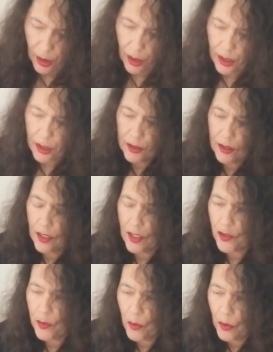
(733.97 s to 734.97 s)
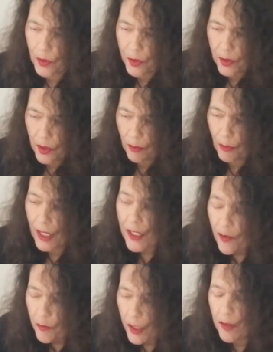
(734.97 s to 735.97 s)
And it's what might
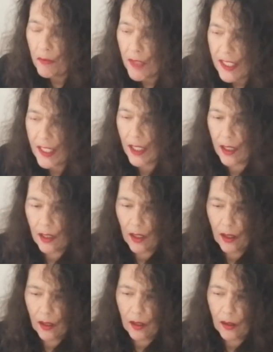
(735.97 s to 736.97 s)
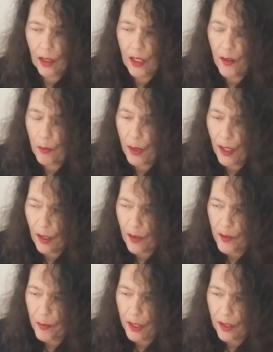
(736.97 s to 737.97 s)
have been missing in the
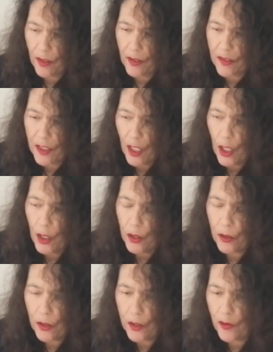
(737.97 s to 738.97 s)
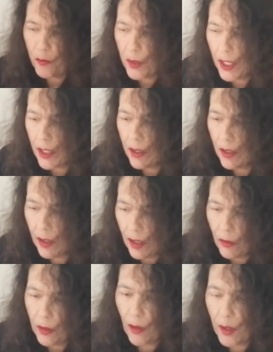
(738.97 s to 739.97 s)
past, because you could have been,
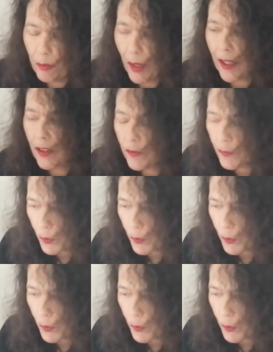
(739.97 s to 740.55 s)
going back and